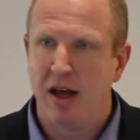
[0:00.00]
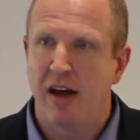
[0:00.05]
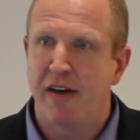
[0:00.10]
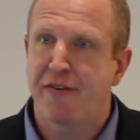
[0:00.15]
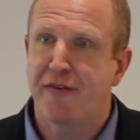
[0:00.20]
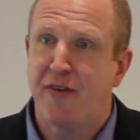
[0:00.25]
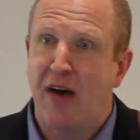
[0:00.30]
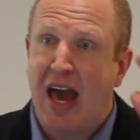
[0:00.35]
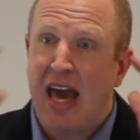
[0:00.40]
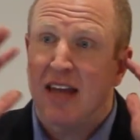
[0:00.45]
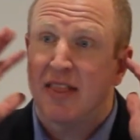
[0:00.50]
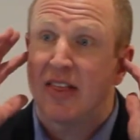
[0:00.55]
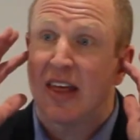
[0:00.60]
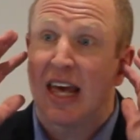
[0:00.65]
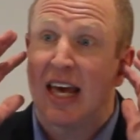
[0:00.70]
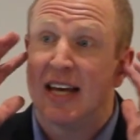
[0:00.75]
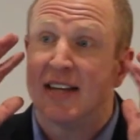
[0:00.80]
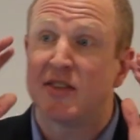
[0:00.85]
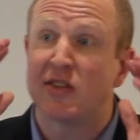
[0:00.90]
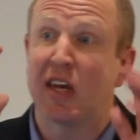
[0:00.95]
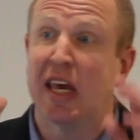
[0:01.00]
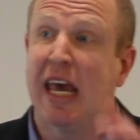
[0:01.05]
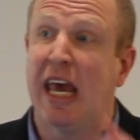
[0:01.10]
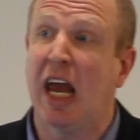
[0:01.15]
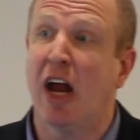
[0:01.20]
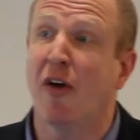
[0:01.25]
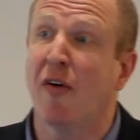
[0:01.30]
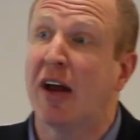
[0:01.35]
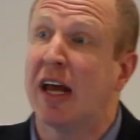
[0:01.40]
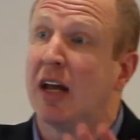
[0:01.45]
Faith is
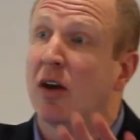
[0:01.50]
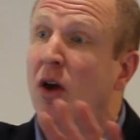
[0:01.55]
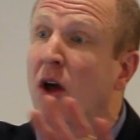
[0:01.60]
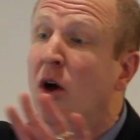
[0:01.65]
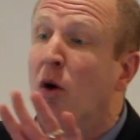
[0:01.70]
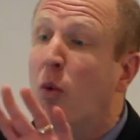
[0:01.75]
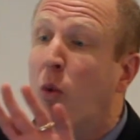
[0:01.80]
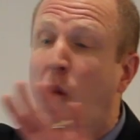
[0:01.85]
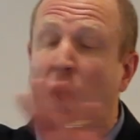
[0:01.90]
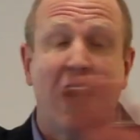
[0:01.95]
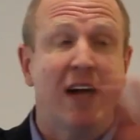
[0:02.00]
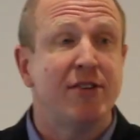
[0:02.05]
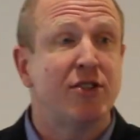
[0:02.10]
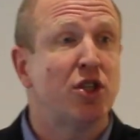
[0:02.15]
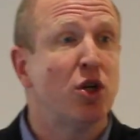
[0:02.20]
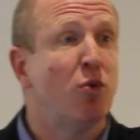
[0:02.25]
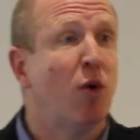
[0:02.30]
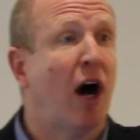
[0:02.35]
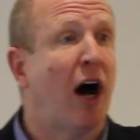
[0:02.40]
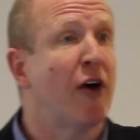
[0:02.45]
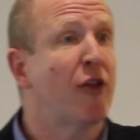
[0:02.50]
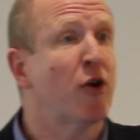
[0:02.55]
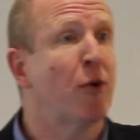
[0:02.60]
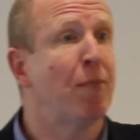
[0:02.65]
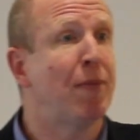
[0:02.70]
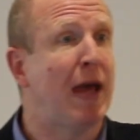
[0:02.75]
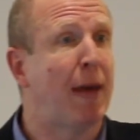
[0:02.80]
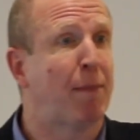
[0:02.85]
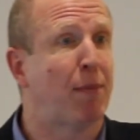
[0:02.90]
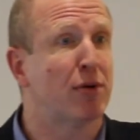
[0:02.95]
hearing, what do other
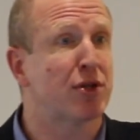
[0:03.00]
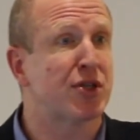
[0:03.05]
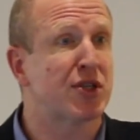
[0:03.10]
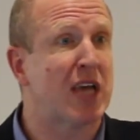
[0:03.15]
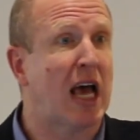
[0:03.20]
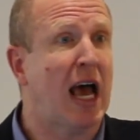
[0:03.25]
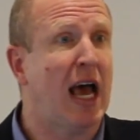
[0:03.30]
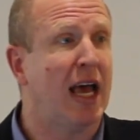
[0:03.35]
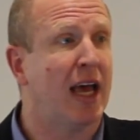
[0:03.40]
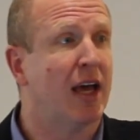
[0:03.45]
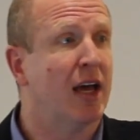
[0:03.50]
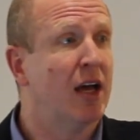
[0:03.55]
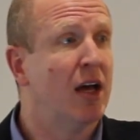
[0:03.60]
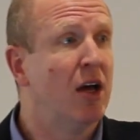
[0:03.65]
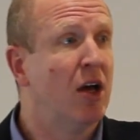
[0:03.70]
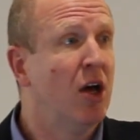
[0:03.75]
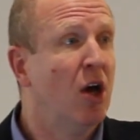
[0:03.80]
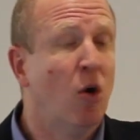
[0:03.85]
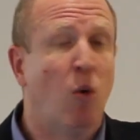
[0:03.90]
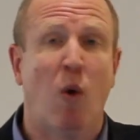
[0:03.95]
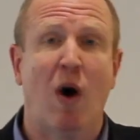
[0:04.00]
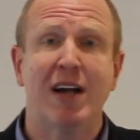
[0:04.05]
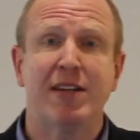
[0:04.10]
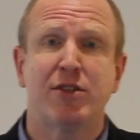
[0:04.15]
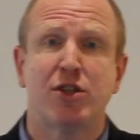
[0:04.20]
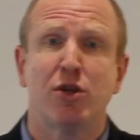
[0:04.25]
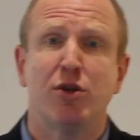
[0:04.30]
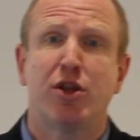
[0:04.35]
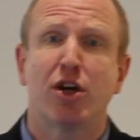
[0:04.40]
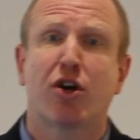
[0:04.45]
people say?
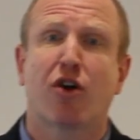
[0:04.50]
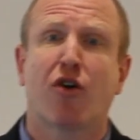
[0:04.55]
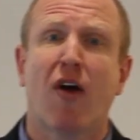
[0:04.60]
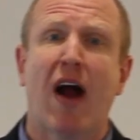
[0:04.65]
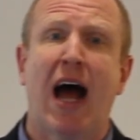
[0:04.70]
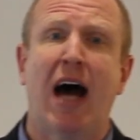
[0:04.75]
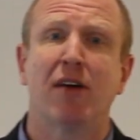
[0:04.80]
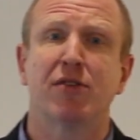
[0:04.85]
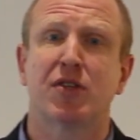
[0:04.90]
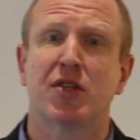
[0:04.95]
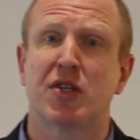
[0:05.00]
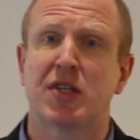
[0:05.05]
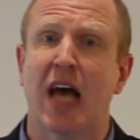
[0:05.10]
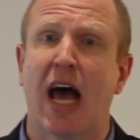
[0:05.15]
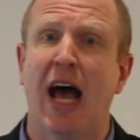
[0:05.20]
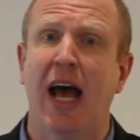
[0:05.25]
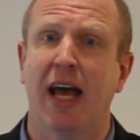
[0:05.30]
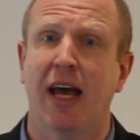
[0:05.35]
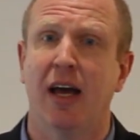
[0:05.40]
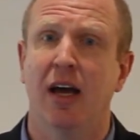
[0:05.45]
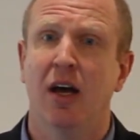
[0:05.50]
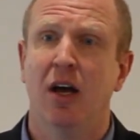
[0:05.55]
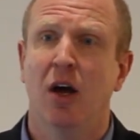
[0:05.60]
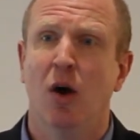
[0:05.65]
What do the crowd say?